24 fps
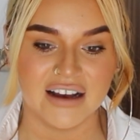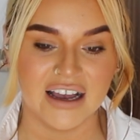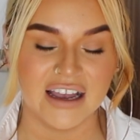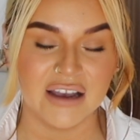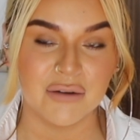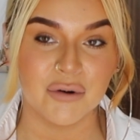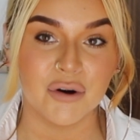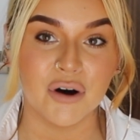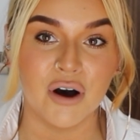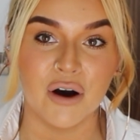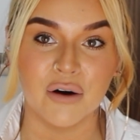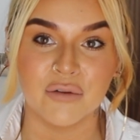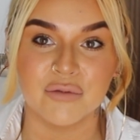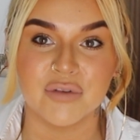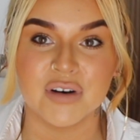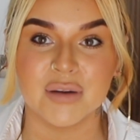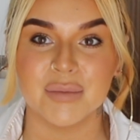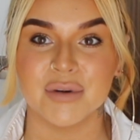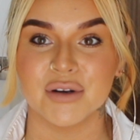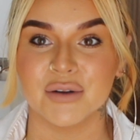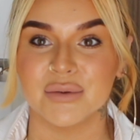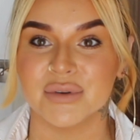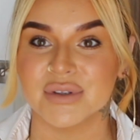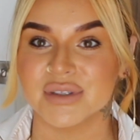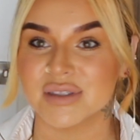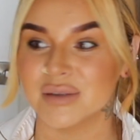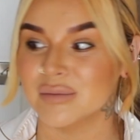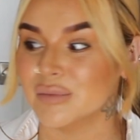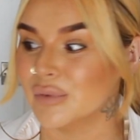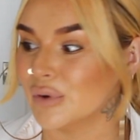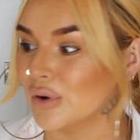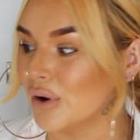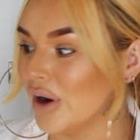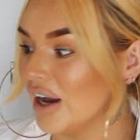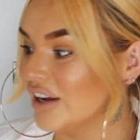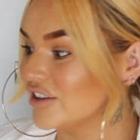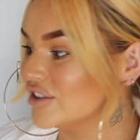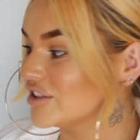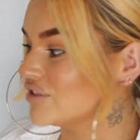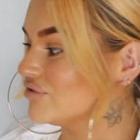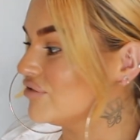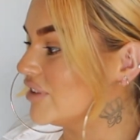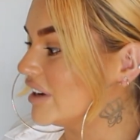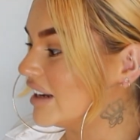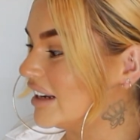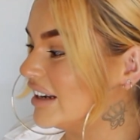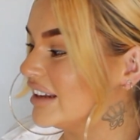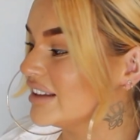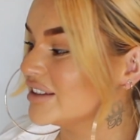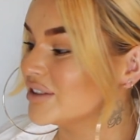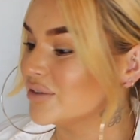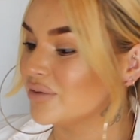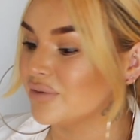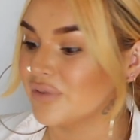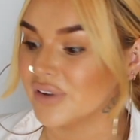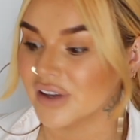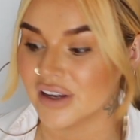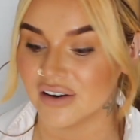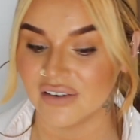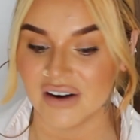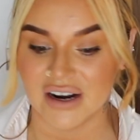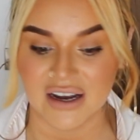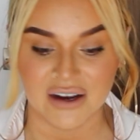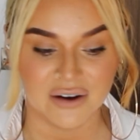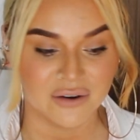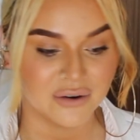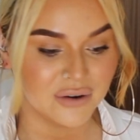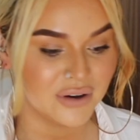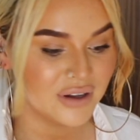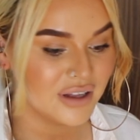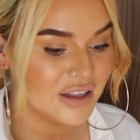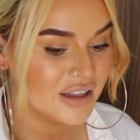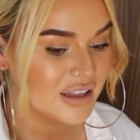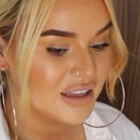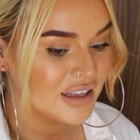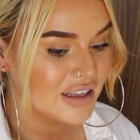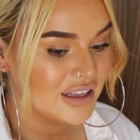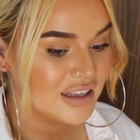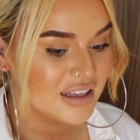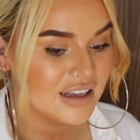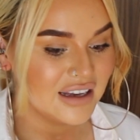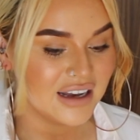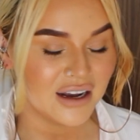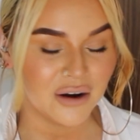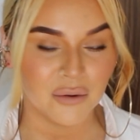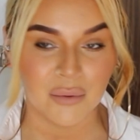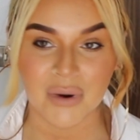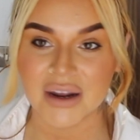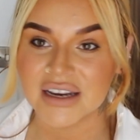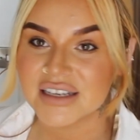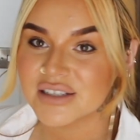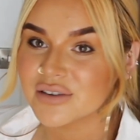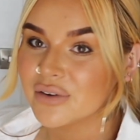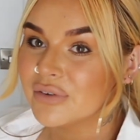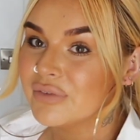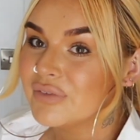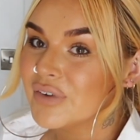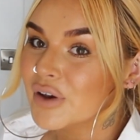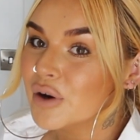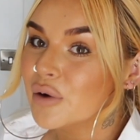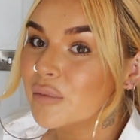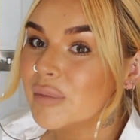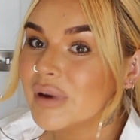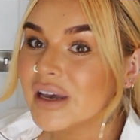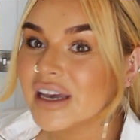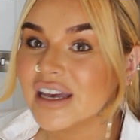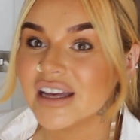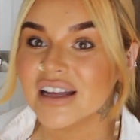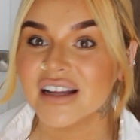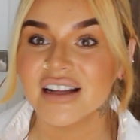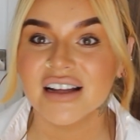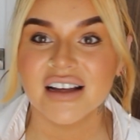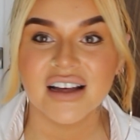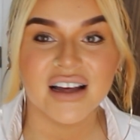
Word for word: I will hopefully be doing some more. I just really need to figure out a way to film it.